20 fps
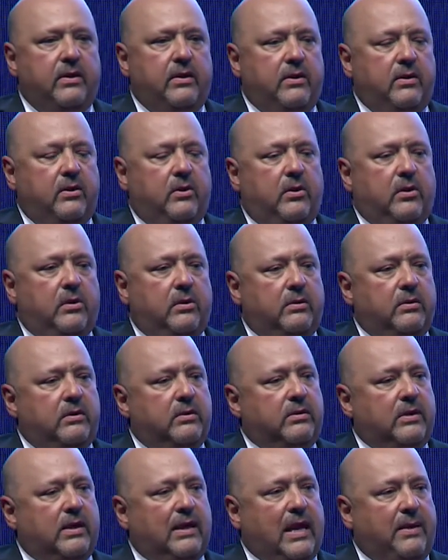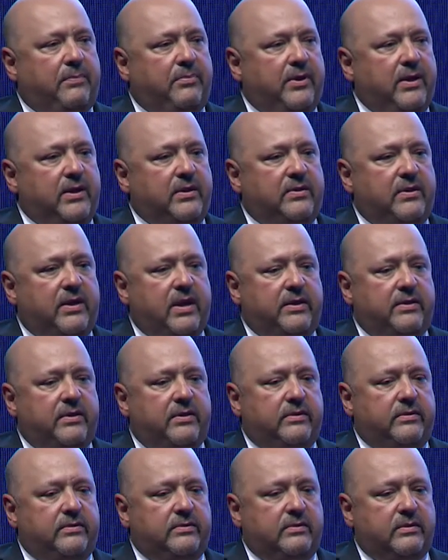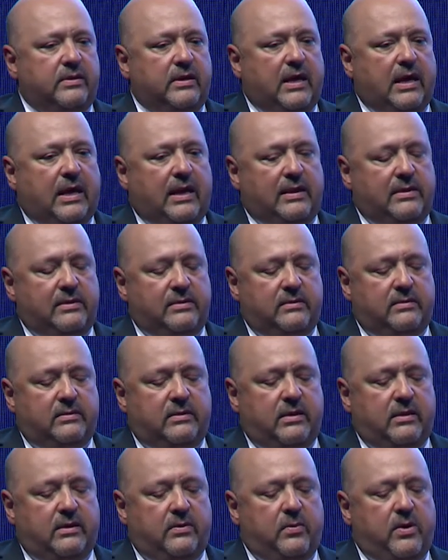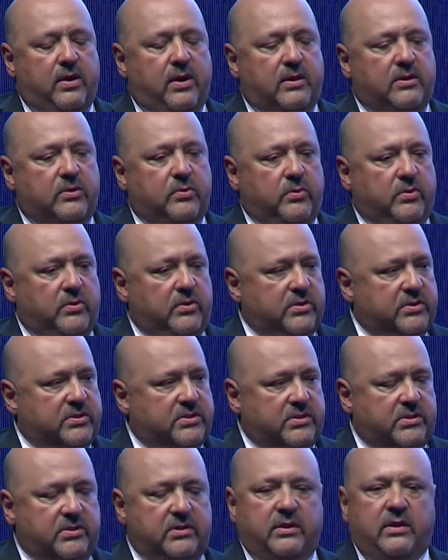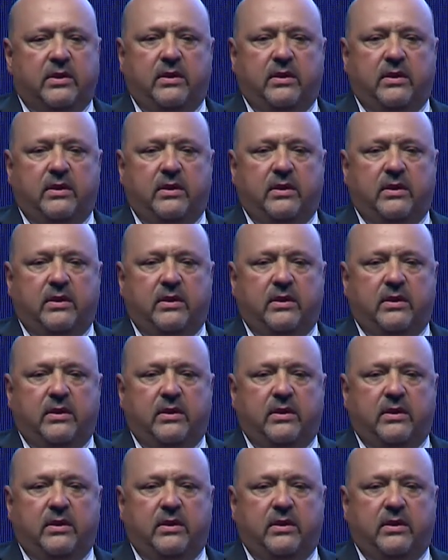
all collaborate together and work towards